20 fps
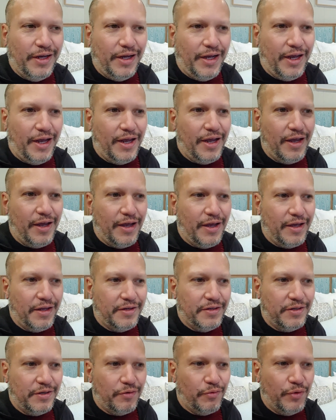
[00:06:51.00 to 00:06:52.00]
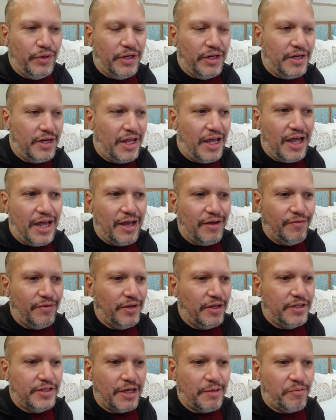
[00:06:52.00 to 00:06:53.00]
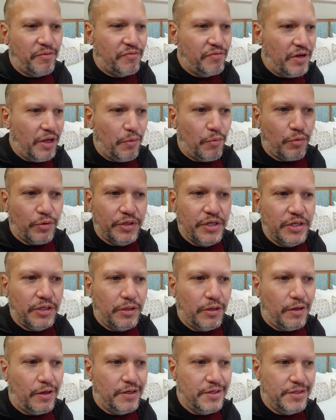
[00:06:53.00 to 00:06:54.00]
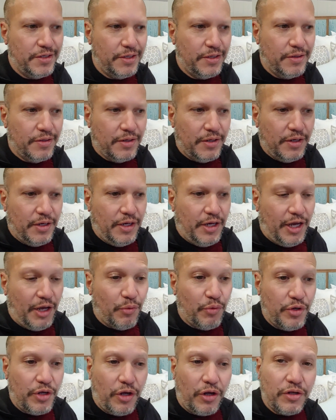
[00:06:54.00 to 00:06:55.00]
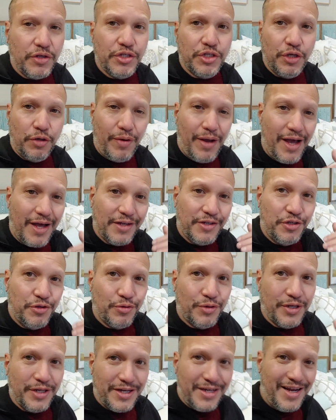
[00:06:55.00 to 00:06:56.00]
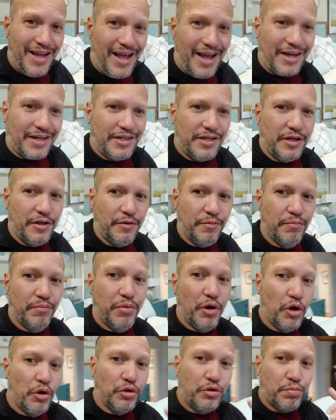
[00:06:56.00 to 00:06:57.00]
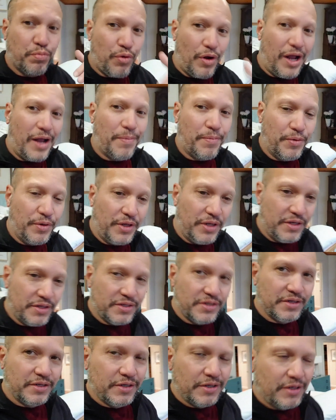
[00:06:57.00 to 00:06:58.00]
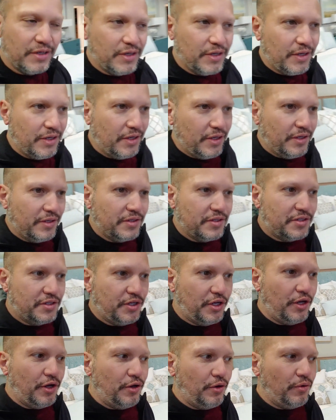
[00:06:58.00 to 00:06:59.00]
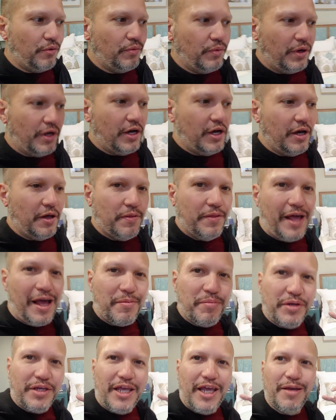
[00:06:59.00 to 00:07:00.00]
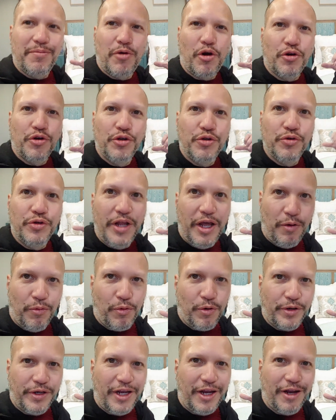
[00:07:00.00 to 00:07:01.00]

And we didn't have any type of networking closet. And we also had to connect both properties. So uh, that became our new network